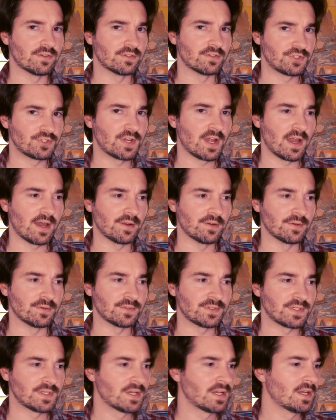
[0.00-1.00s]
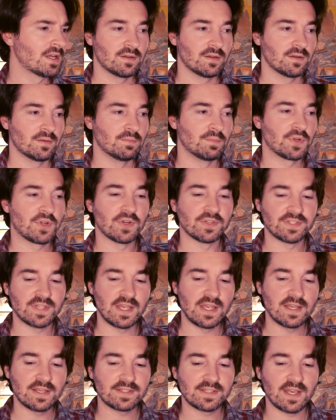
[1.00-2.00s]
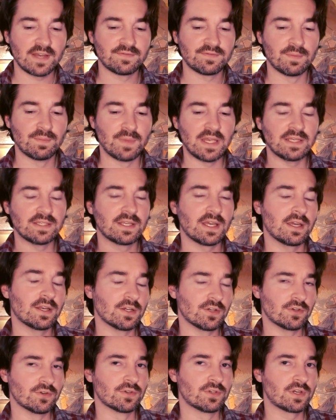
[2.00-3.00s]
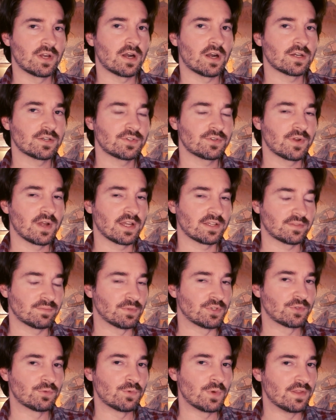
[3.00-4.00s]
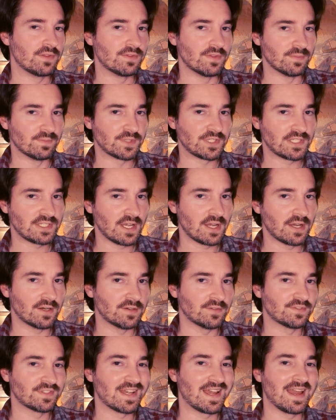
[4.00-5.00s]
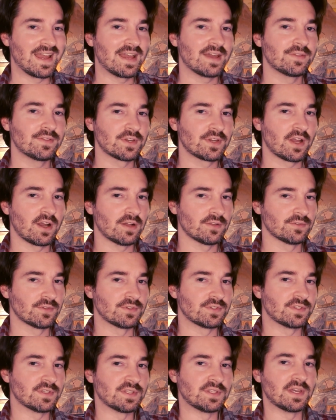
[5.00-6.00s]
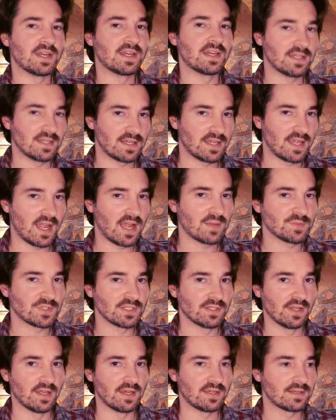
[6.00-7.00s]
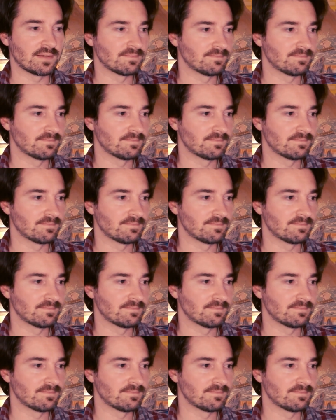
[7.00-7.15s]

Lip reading: shadows, because inks have to maintain a good contrast between themselves and the colors that they encapsulate.